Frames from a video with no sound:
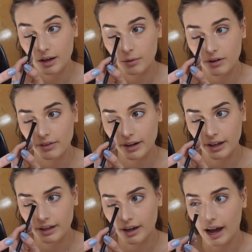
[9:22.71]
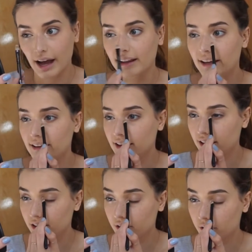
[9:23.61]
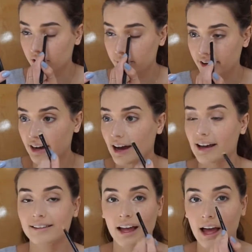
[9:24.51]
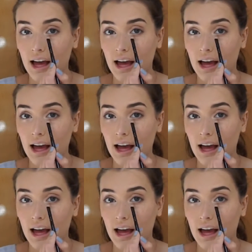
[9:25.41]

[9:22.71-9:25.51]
And whenever I highlight the inner corner of my eyes,